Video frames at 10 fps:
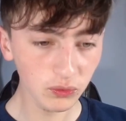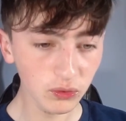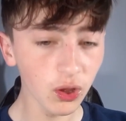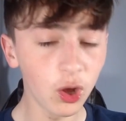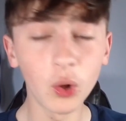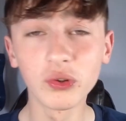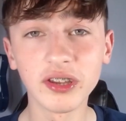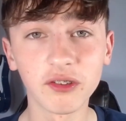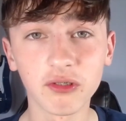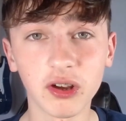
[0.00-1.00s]
hold in
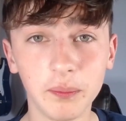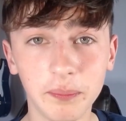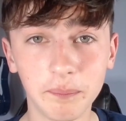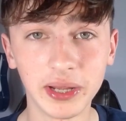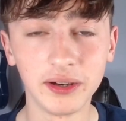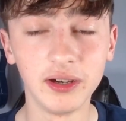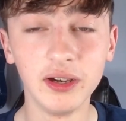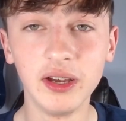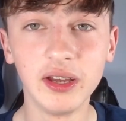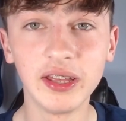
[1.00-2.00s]
his run better,
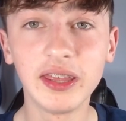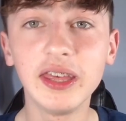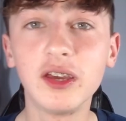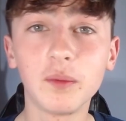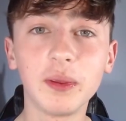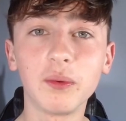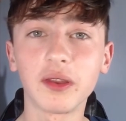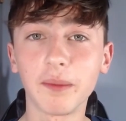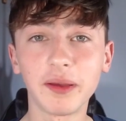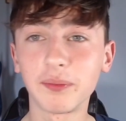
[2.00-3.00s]
he could be one
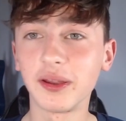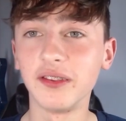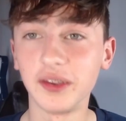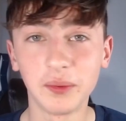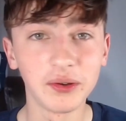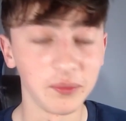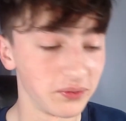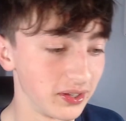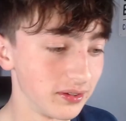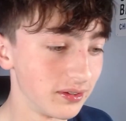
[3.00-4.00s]
of the best players in the world, I'm
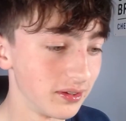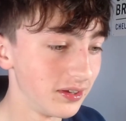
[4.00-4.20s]
saying.